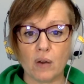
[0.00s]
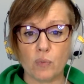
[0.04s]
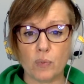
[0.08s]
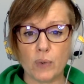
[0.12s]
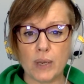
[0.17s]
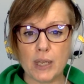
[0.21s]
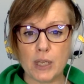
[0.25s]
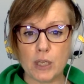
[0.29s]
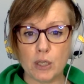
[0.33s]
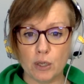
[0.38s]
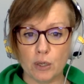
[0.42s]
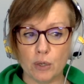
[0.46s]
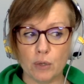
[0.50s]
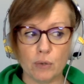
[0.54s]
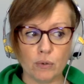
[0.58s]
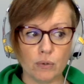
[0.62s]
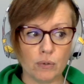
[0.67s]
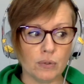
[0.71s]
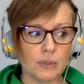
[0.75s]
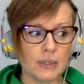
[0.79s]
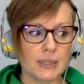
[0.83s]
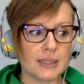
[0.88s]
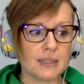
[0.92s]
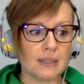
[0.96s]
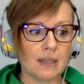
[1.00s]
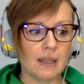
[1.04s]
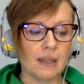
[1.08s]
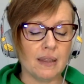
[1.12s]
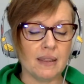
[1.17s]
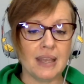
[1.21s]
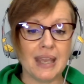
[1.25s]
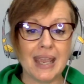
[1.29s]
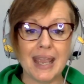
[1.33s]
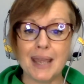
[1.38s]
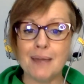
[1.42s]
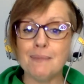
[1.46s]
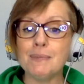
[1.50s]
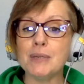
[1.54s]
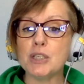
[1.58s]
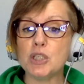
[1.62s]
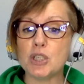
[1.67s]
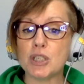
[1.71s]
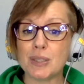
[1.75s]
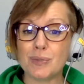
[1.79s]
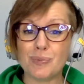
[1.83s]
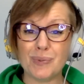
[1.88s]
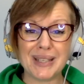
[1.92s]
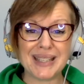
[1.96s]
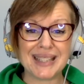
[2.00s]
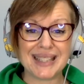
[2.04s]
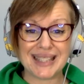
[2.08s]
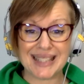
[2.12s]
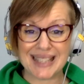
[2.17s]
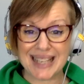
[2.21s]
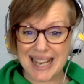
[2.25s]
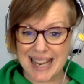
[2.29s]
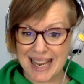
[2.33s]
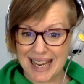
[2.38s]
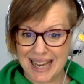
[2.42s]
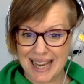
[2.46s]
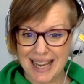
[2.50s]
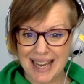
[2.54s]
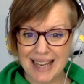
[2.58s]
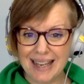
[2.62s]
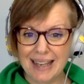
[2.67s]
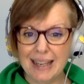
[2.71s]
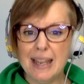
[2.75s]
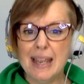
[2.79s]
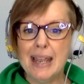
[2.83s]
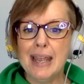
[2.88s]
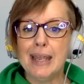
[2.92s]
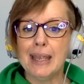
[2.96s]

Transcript: we use the images we see